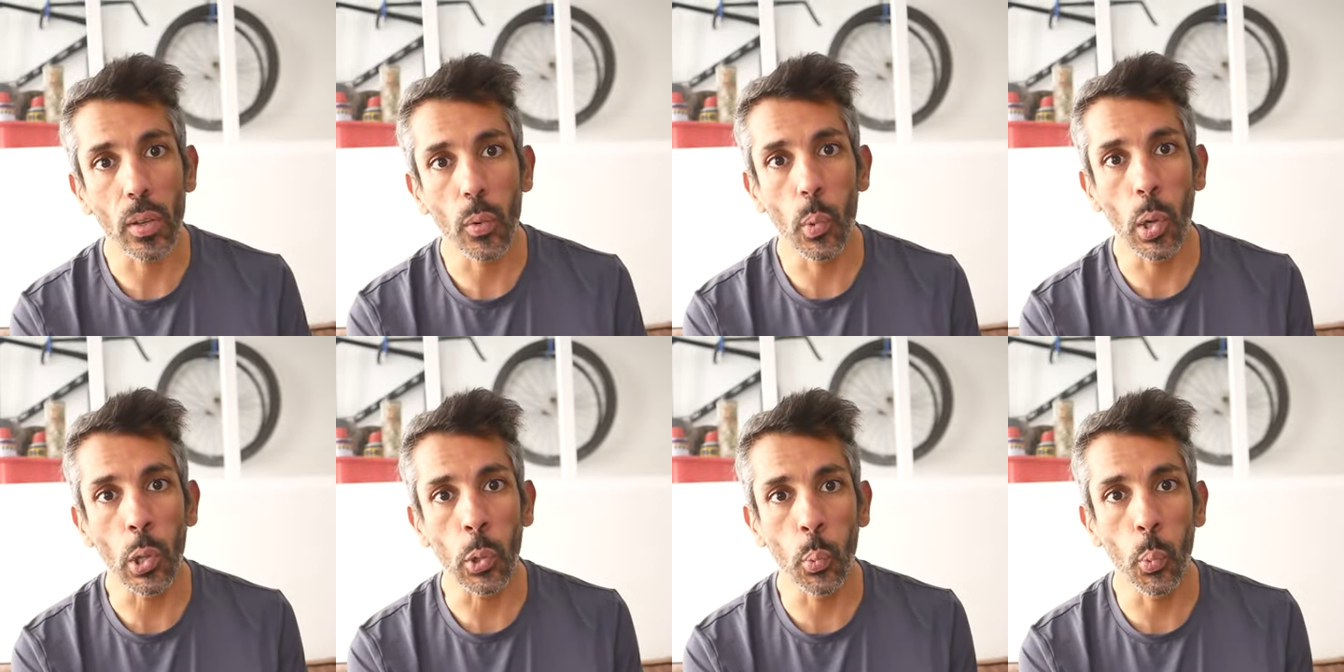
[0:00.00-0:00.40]

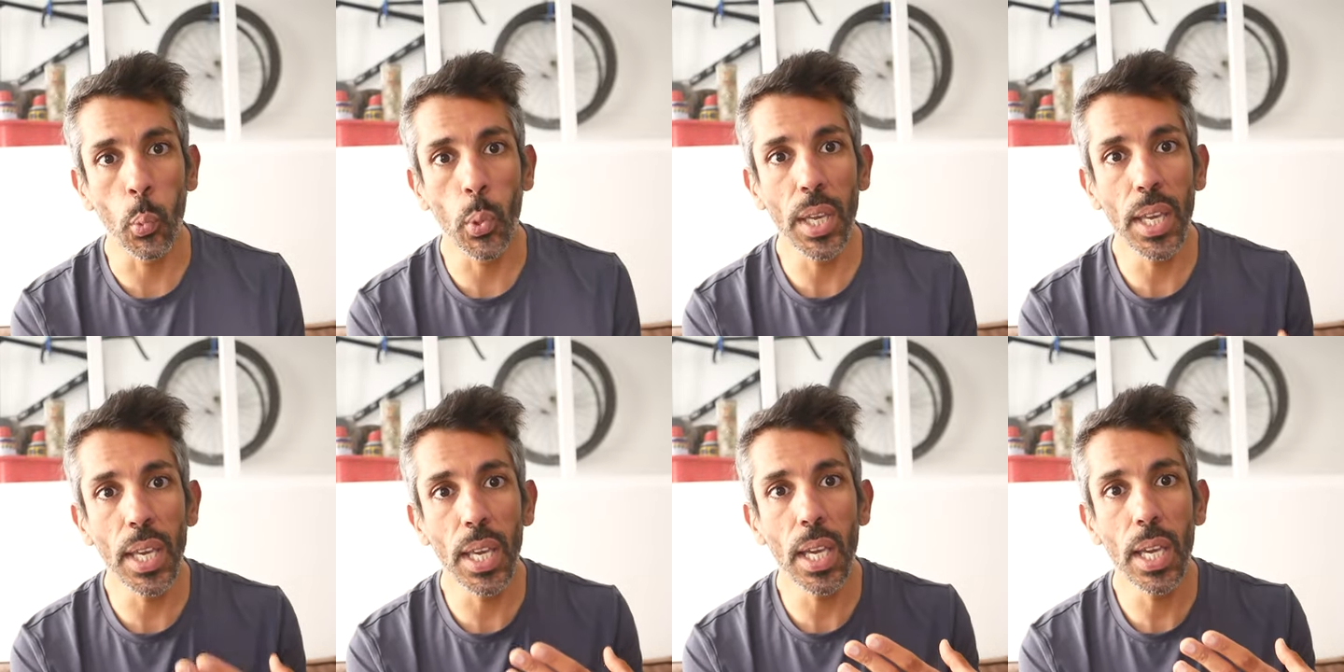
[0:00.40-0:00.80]
What
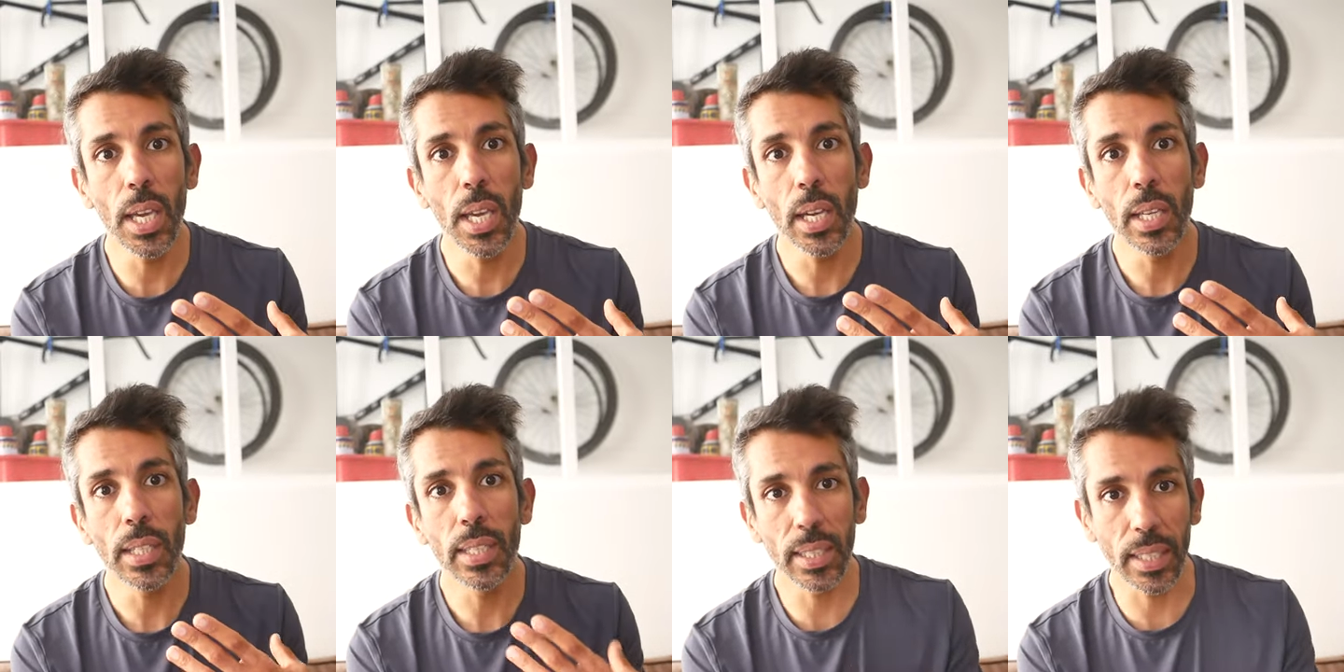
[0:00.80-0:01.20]
we
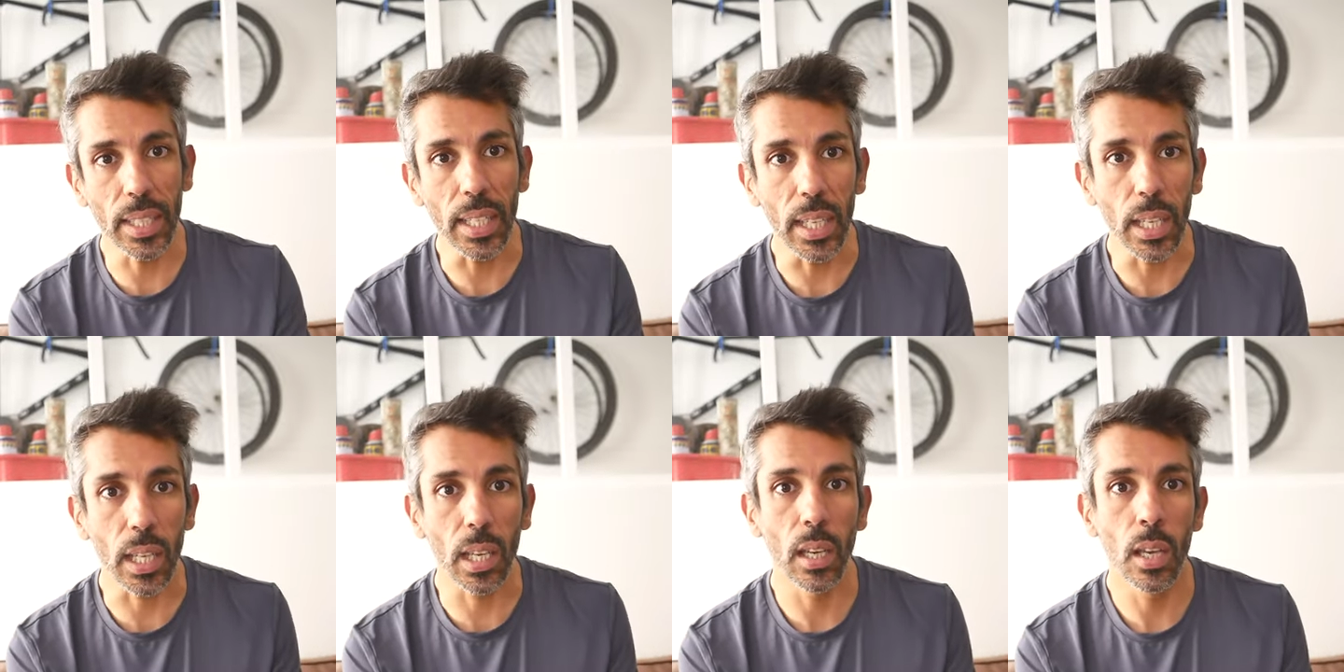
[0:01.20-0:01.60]

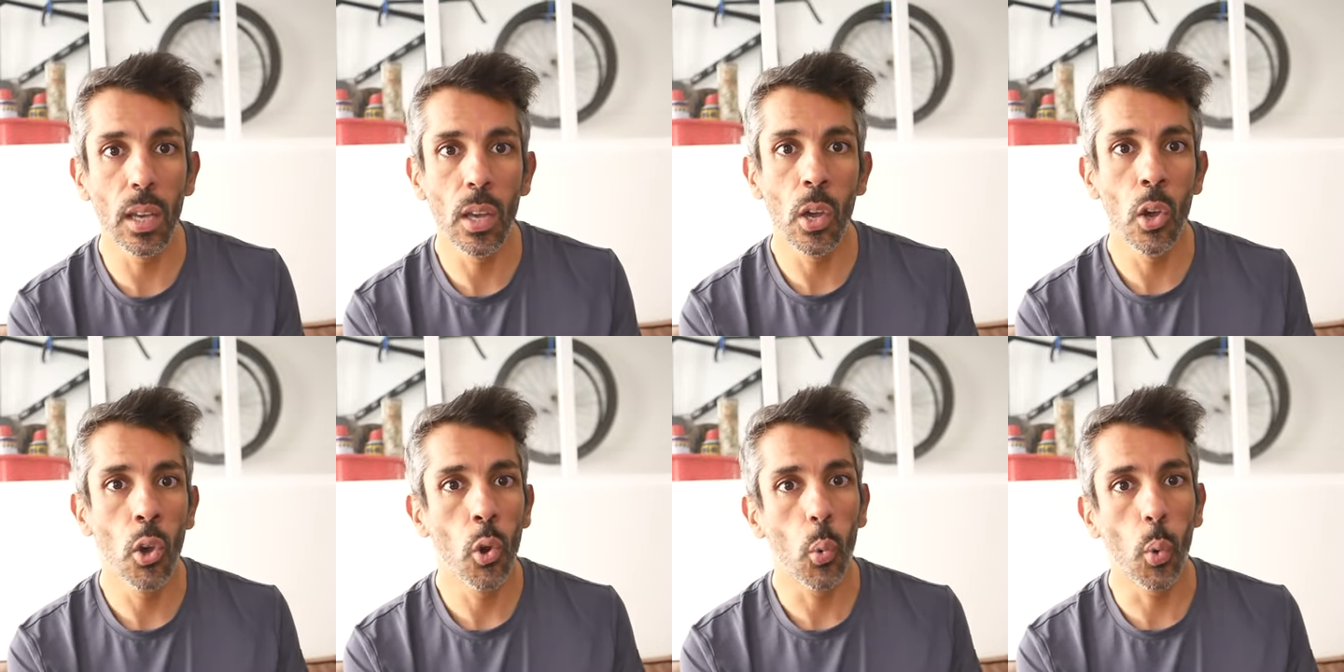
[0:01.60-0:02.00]
seek,
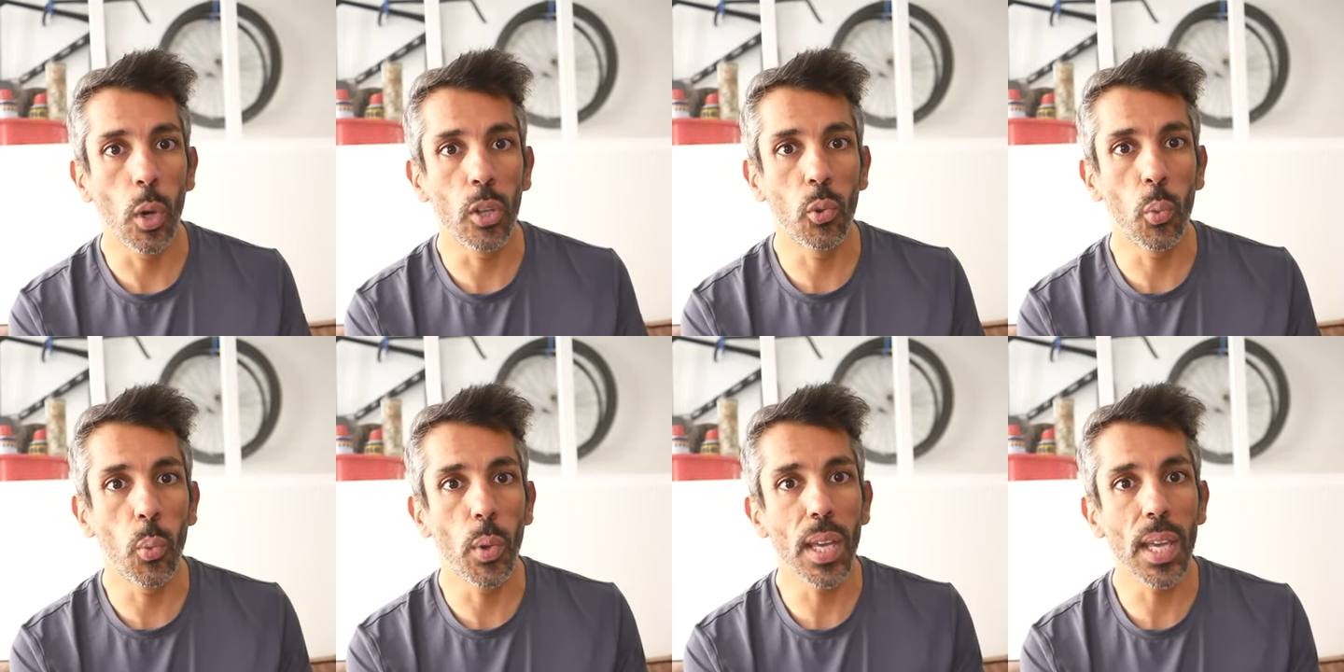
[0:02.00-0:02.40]

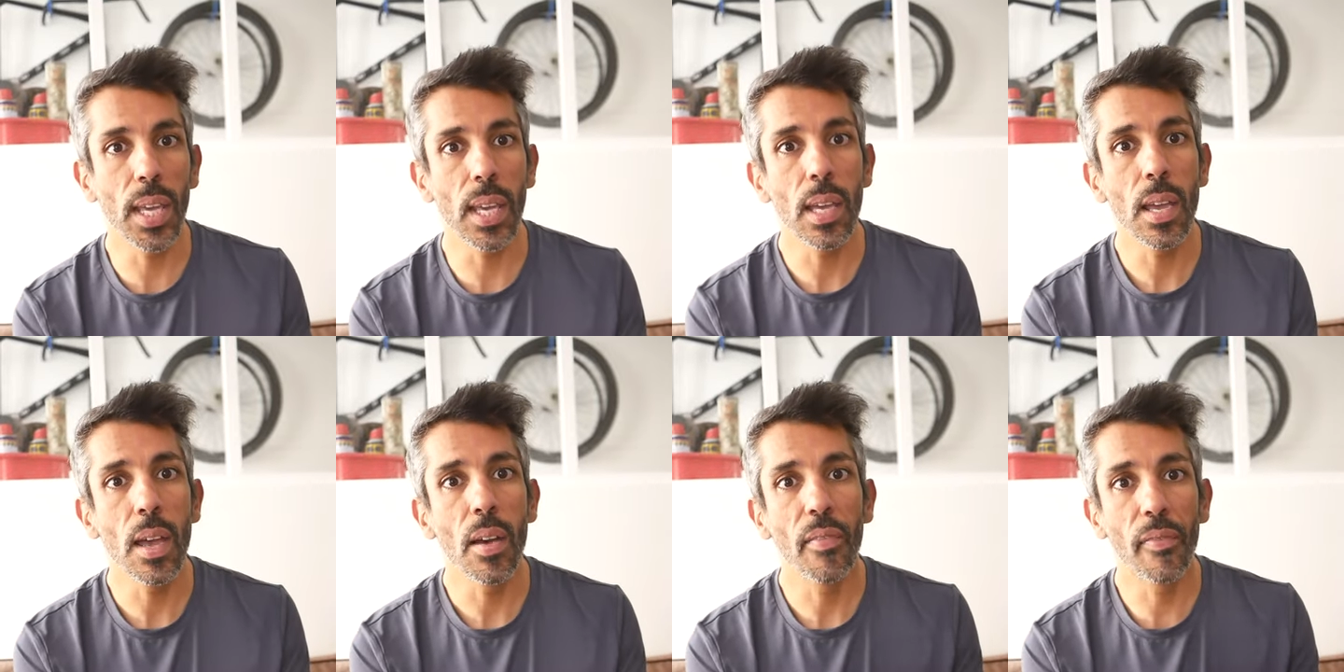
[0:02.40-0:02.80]
what
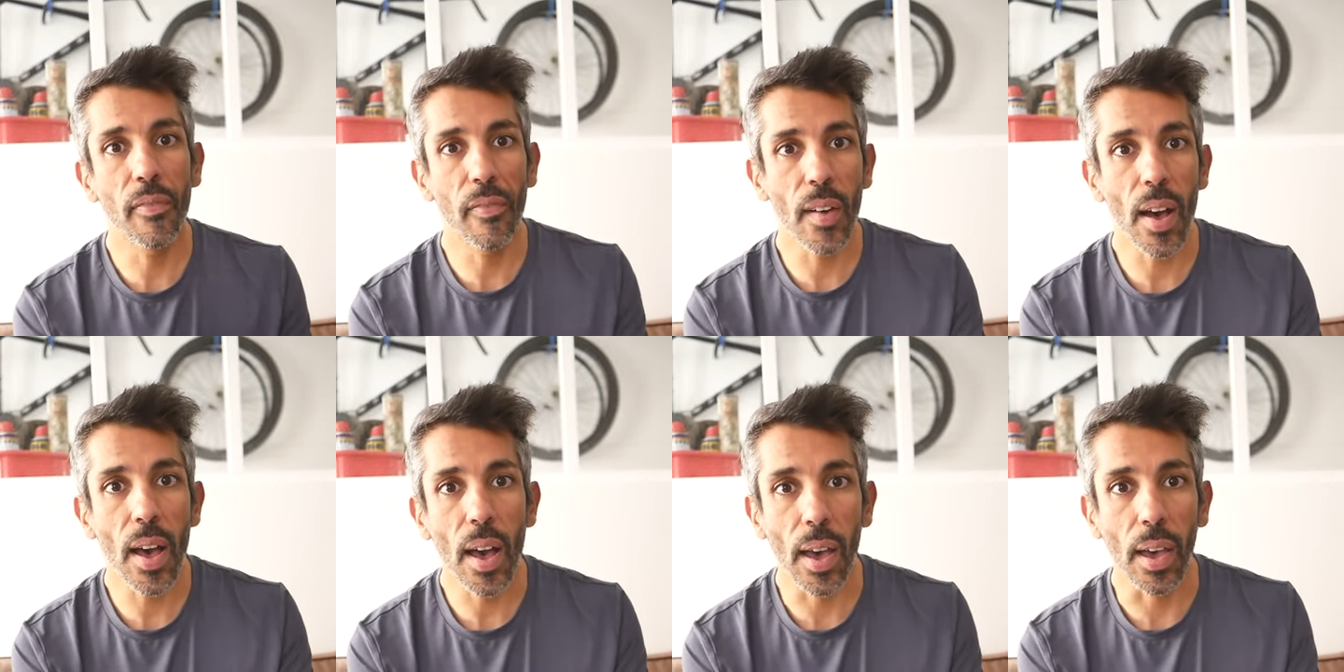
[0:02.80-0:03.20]
we
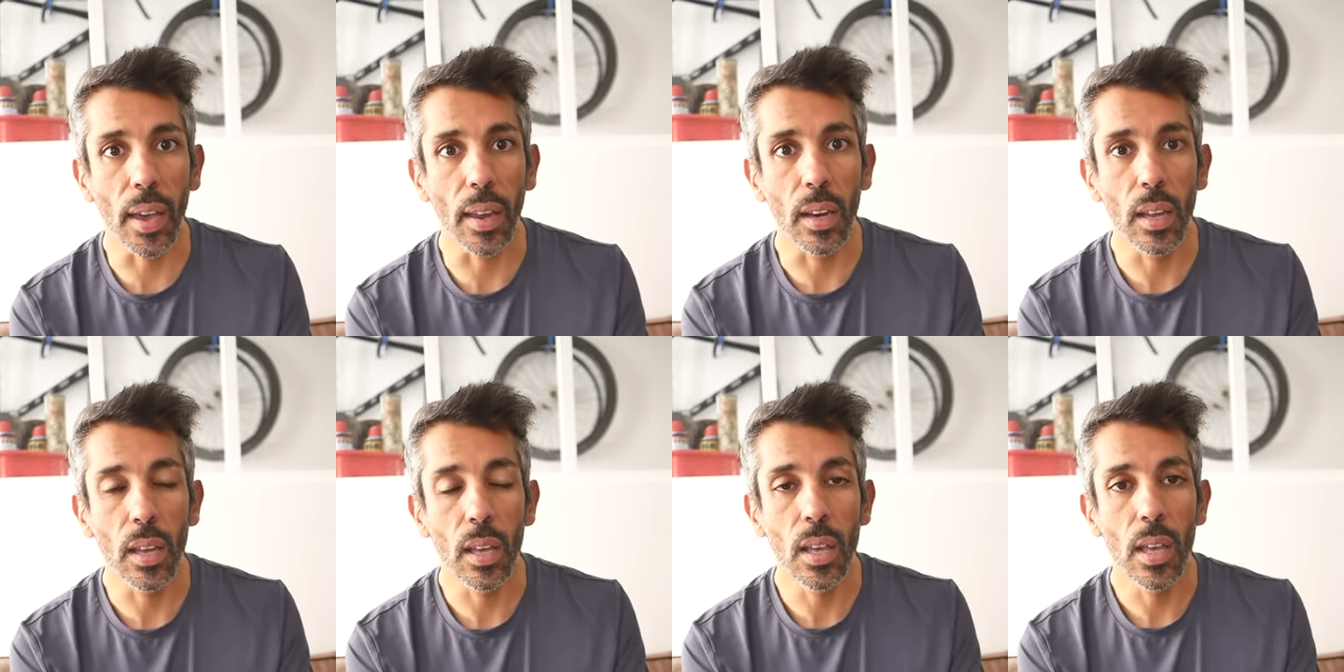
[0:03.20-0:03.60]
find,